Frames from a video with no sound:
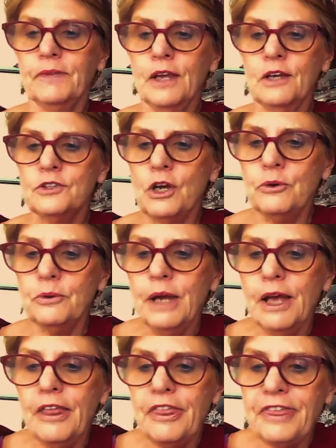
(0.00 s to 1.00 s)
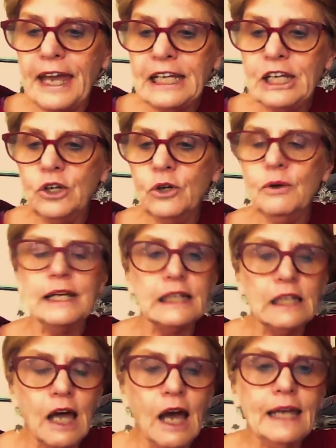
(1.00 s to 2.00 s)
So thank you. Hit
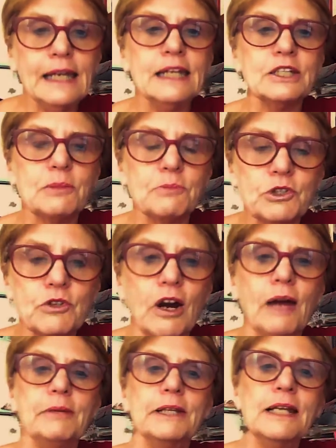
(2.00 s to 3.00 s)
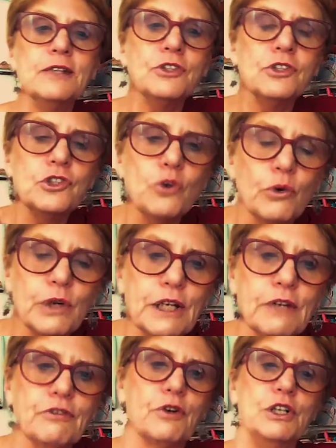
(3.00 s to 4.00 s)
like, hit subscribe. And that's the story
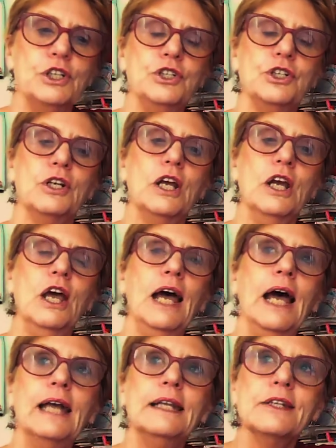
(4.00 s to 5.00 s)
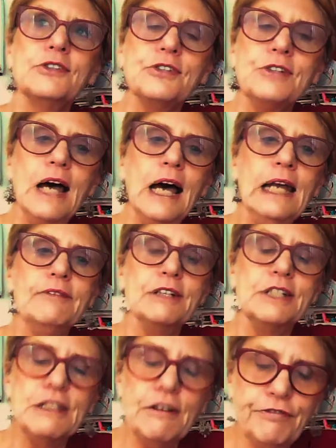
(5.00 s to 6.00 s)
of Christian and the start of
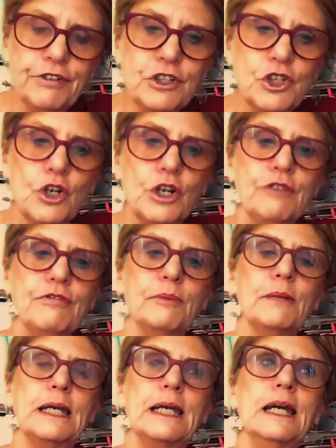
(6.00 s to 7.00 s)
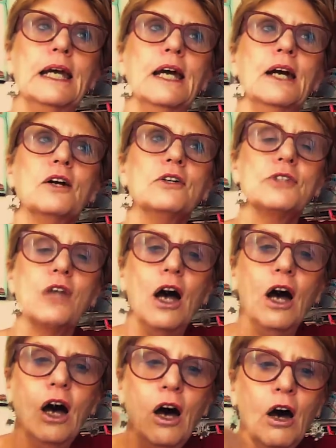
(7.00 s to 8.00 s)
a different journey for me, because
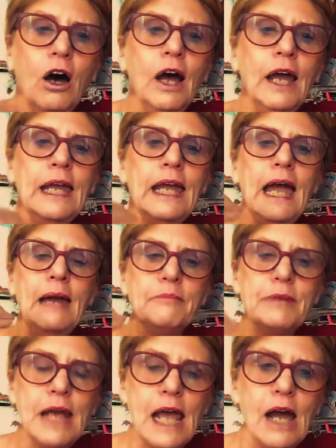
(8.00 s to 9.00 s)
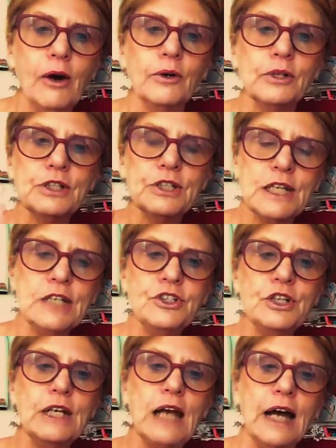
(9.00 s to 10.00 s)
I am now
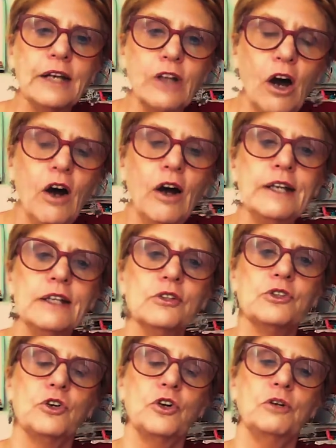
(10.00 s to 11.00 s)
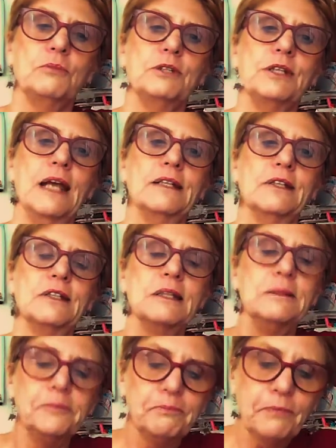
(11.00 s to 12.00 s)
teaching under ideal circumstances.
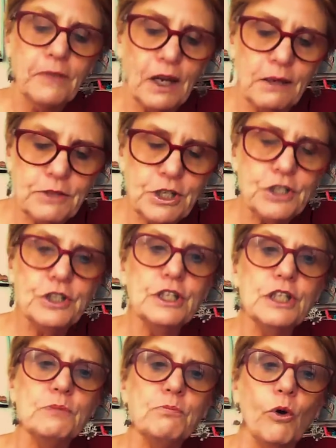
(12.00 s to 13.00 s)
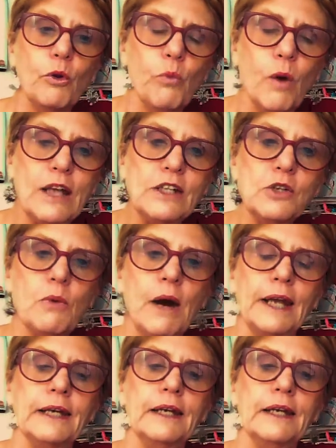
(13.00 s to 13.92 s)
I'm teaching this boy one-to-one,